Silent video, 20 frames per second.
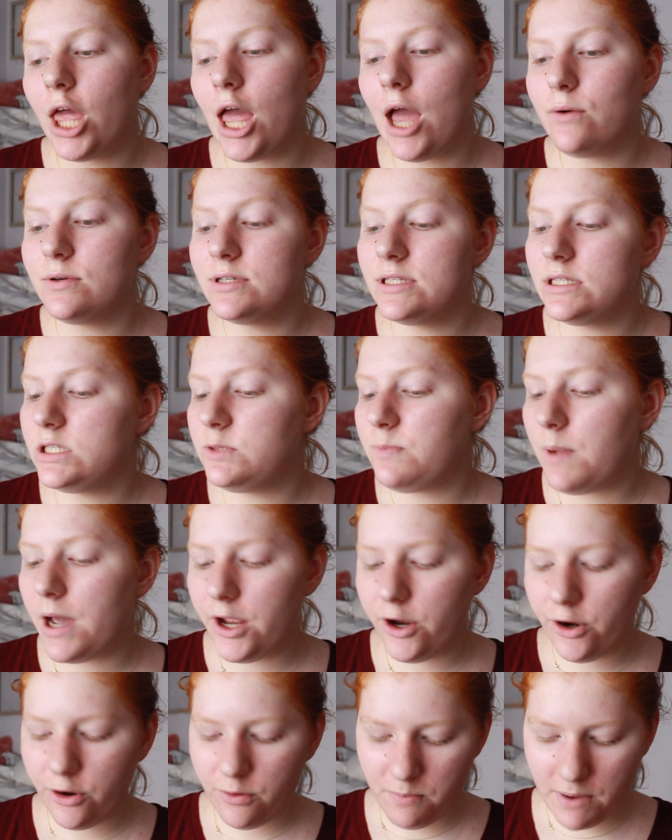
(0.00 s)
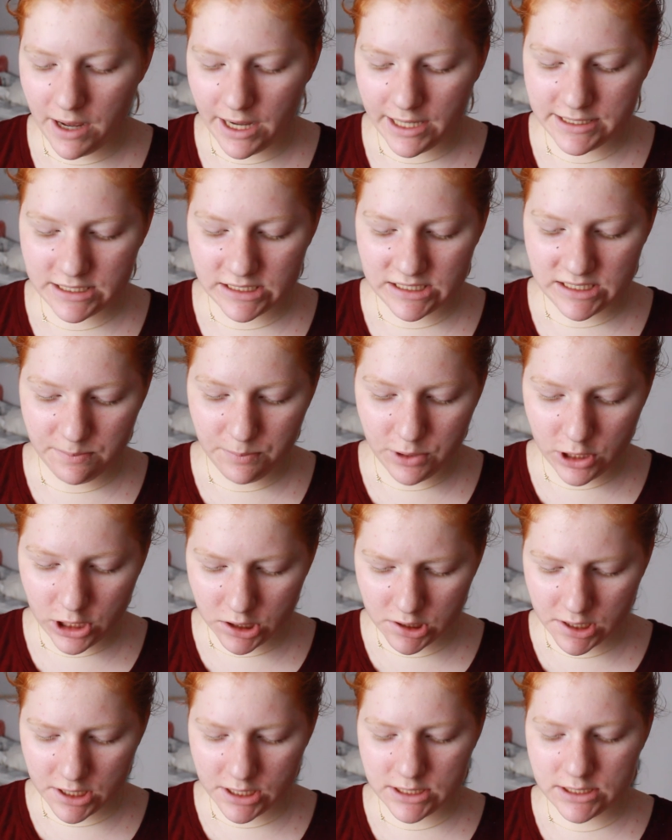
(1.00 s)
I was inspired by Desi
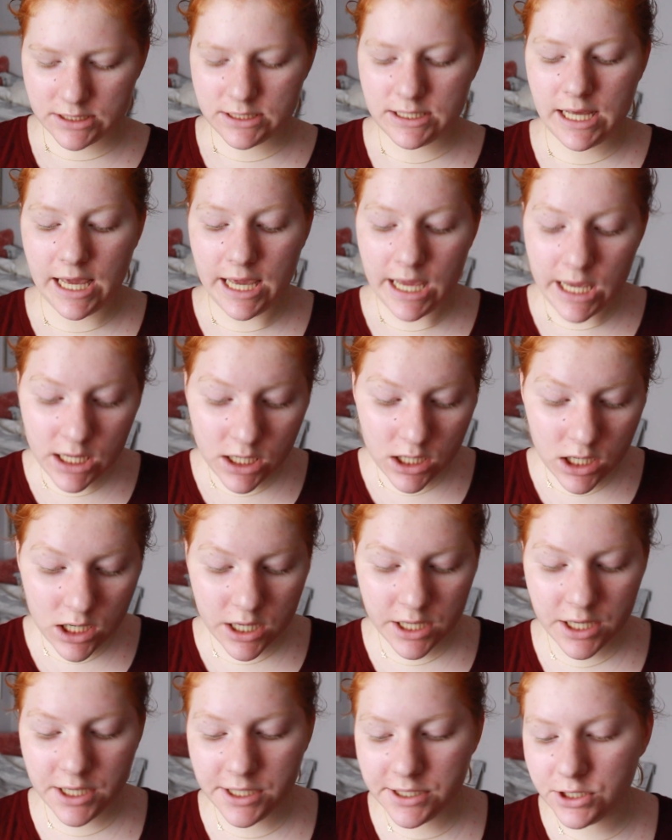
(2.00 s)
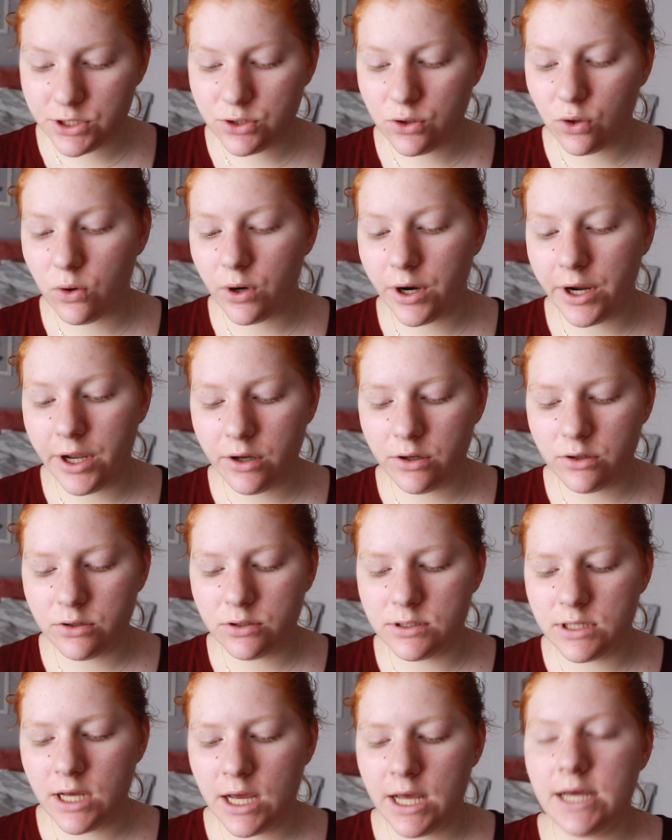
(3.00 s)
Perkins and Nikki
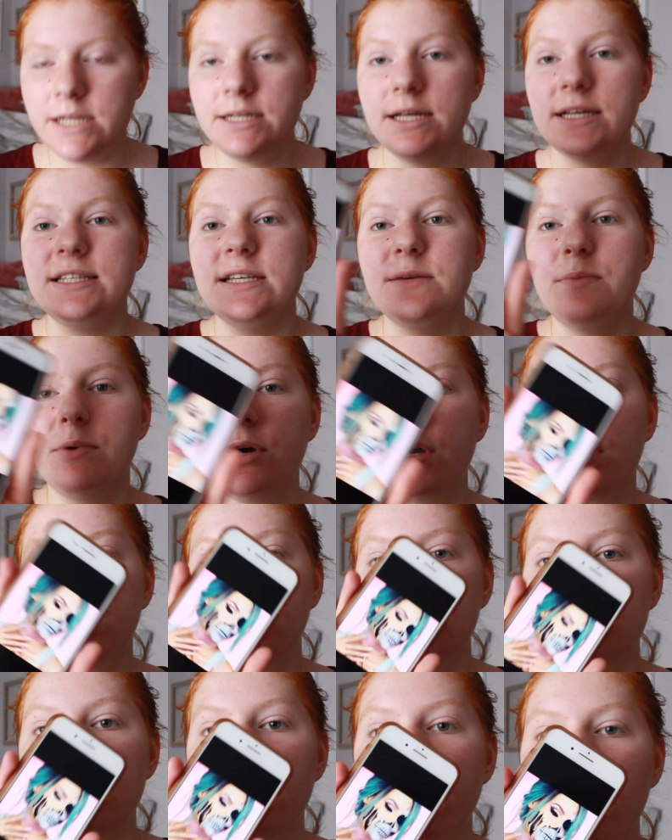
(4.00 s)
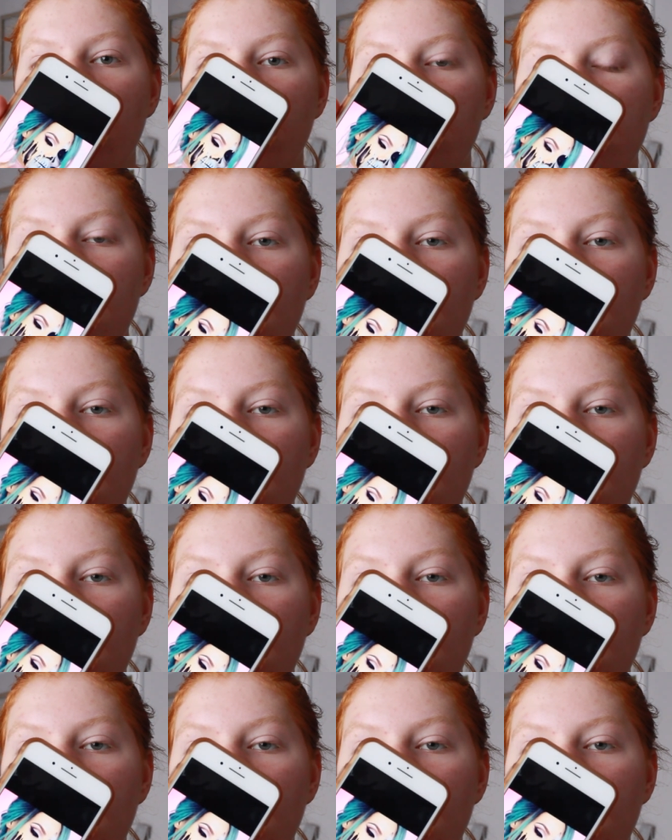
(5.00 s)
Tutorials. Desi Perkins for the